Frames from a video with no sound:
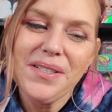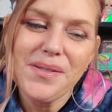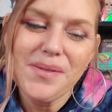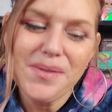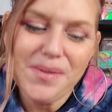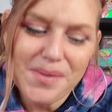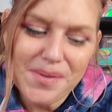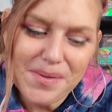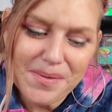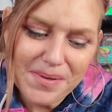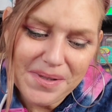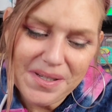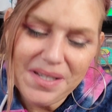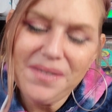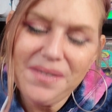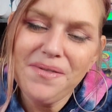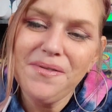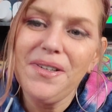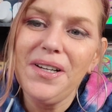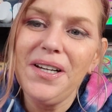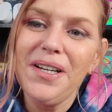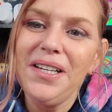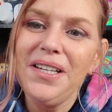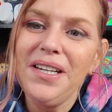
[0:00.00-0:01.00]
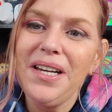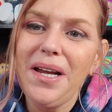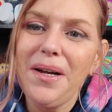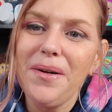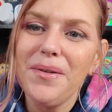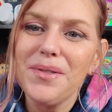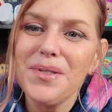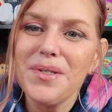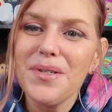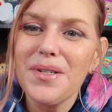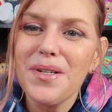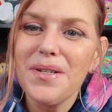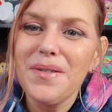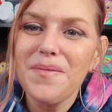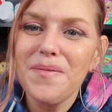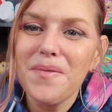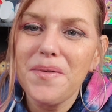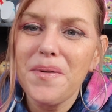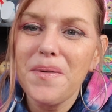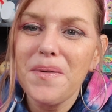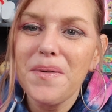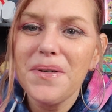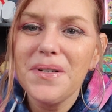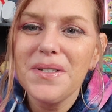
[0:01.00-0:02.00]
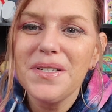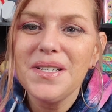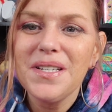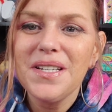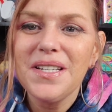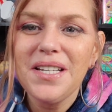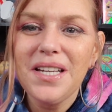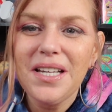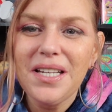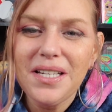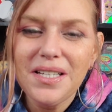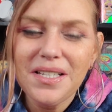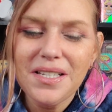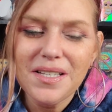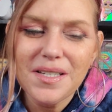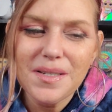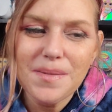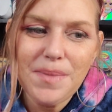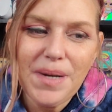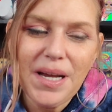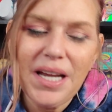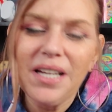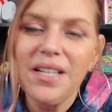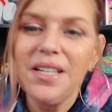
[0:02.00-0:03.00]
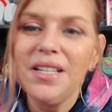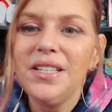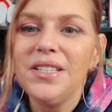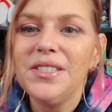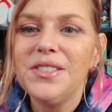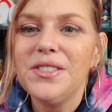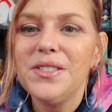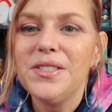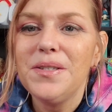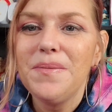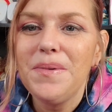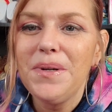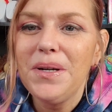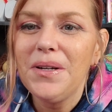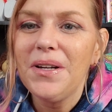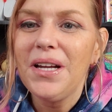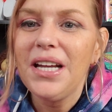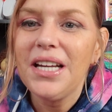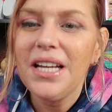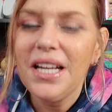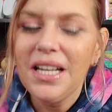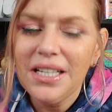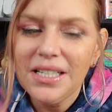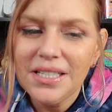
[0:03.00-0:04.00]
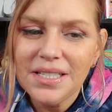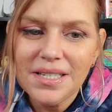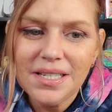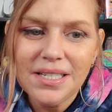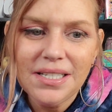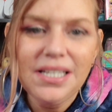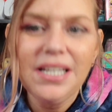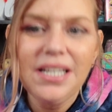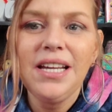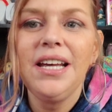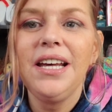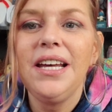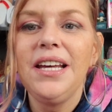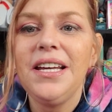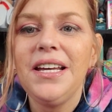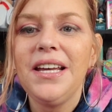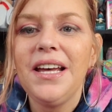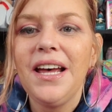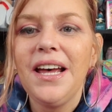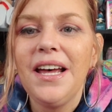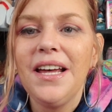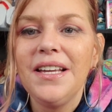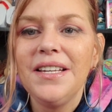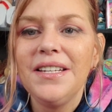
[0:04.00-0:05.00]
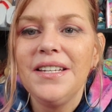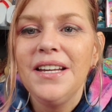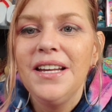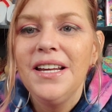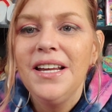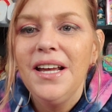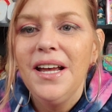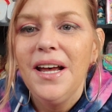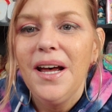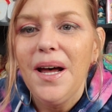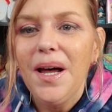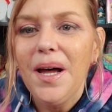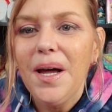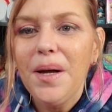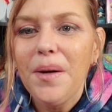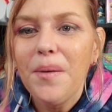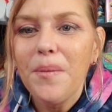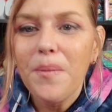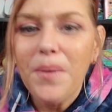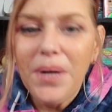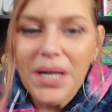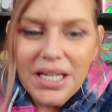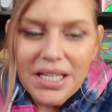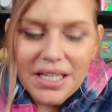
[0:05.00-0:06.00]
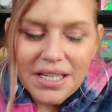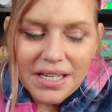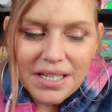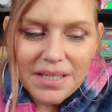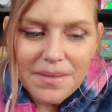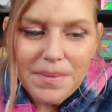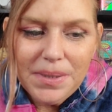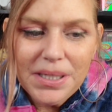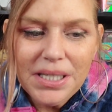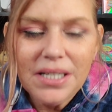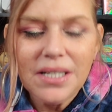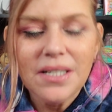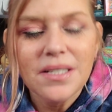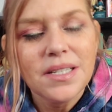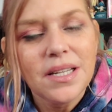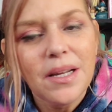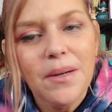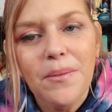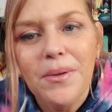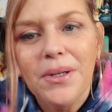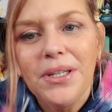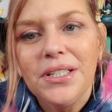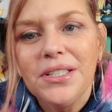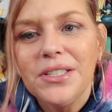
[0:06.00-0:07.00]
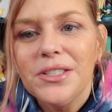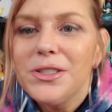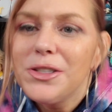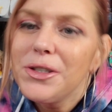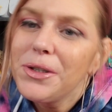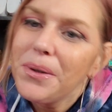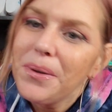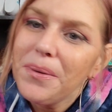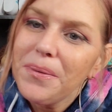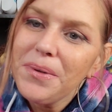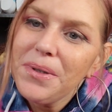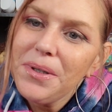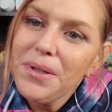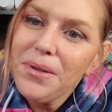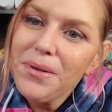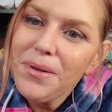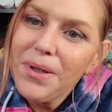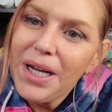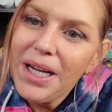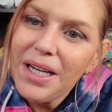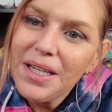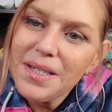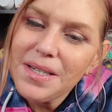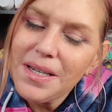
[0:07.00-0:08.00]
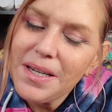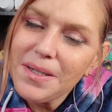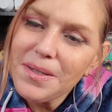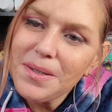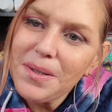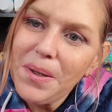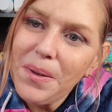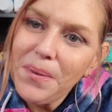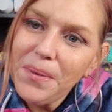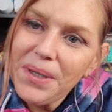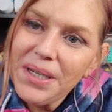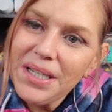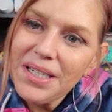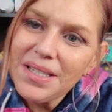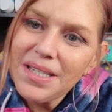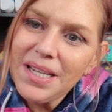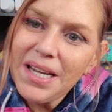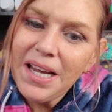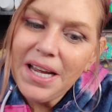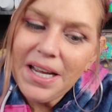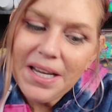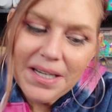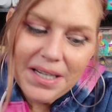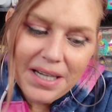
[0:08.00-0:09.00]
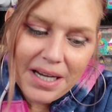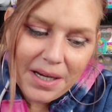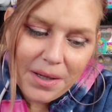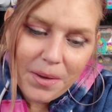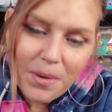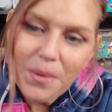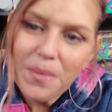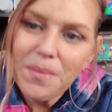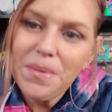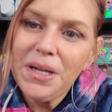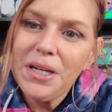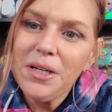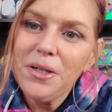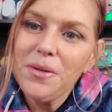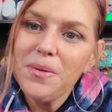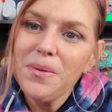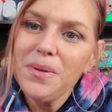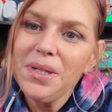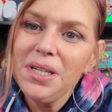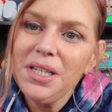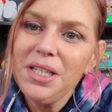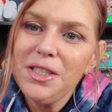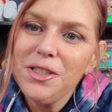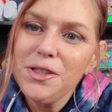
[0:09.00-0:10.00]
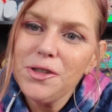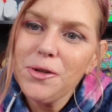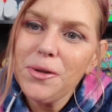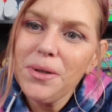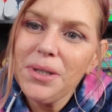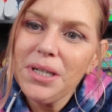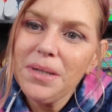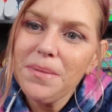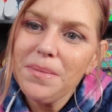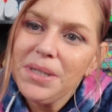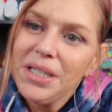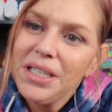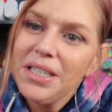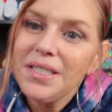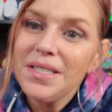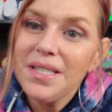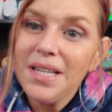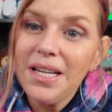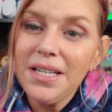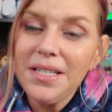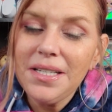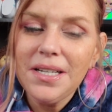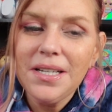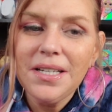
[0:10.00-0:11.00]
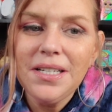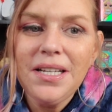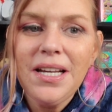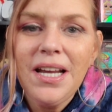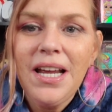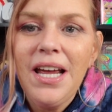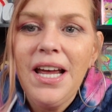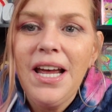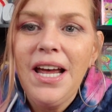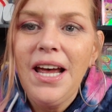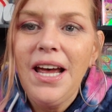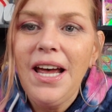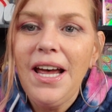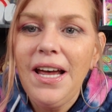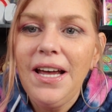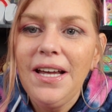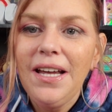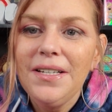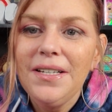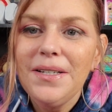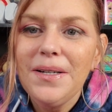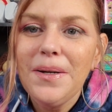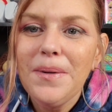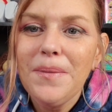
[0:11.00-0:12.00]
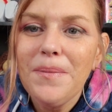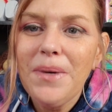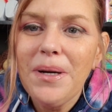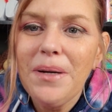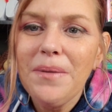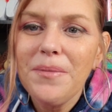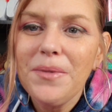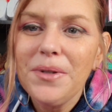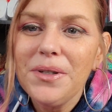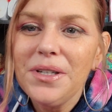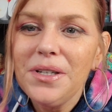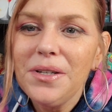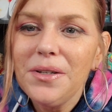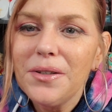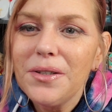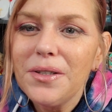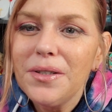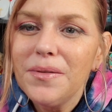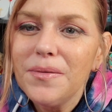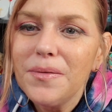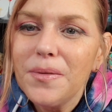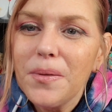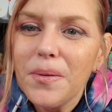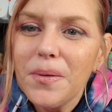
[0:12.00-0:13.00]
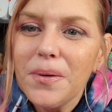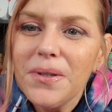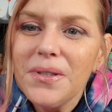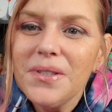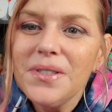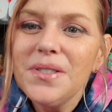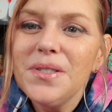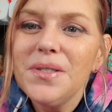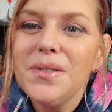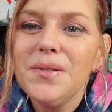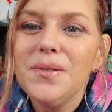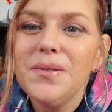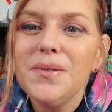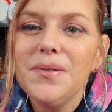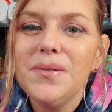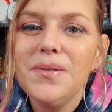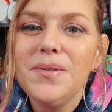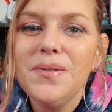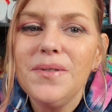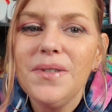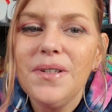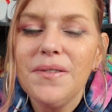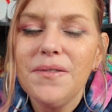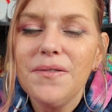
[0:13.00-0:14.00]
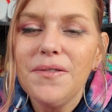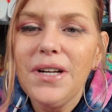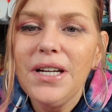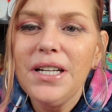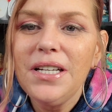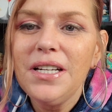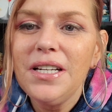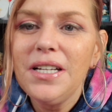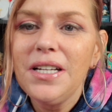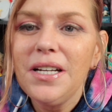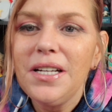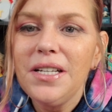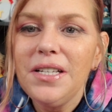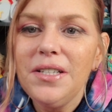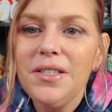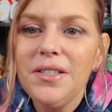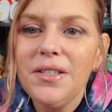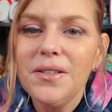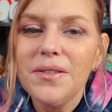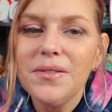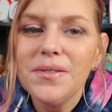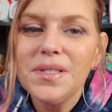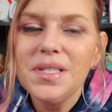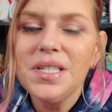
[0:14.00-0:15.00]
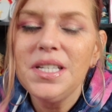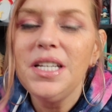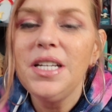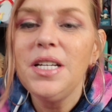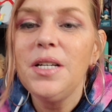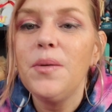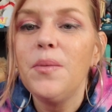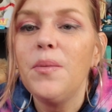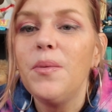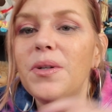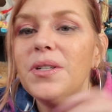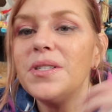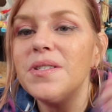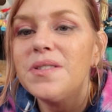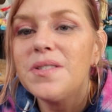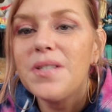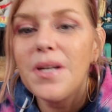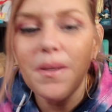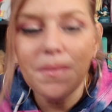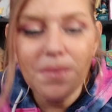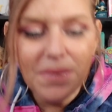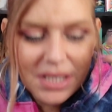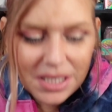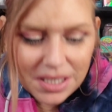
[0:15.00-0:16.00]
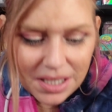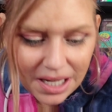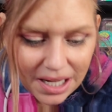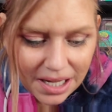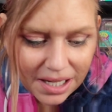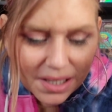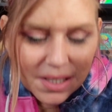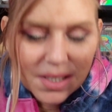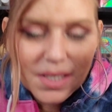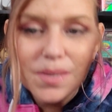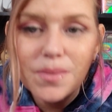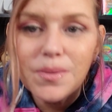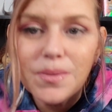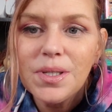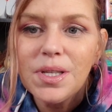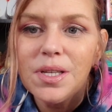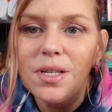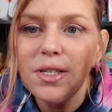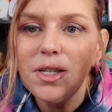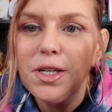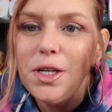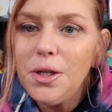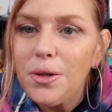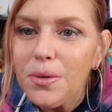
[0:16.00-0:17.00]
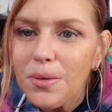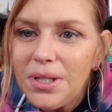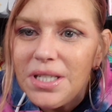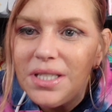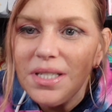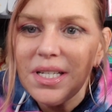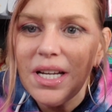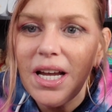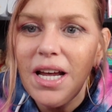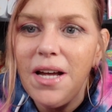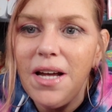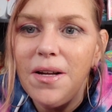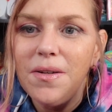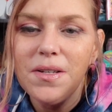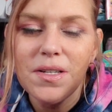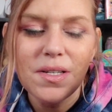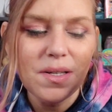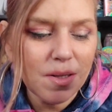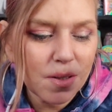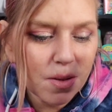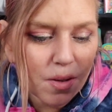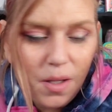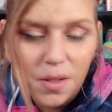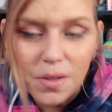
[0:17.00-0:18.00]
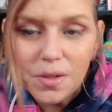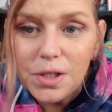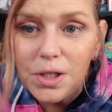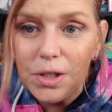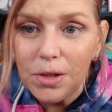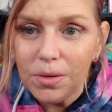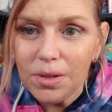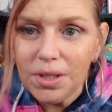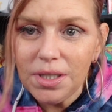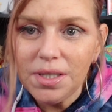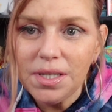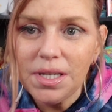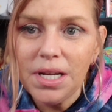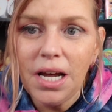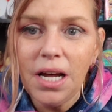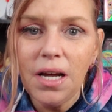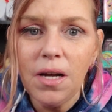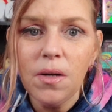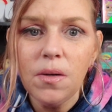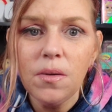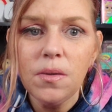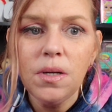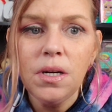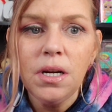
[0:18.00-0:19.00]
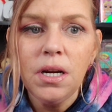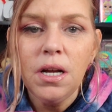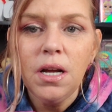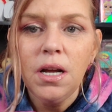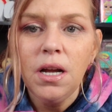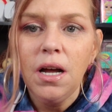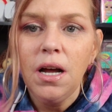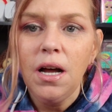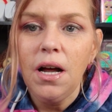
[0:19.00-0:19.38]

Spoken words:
This was really fun. I was looking forward to getting this package in the mail. I got it today, and I waited because I wanted to share it with you guys as always. And I hope that you really enjoyed it, because I did. And I'm really looking forward to finding, you know, seeing what's coming next with the Cutie Town. This is called Cutie Town.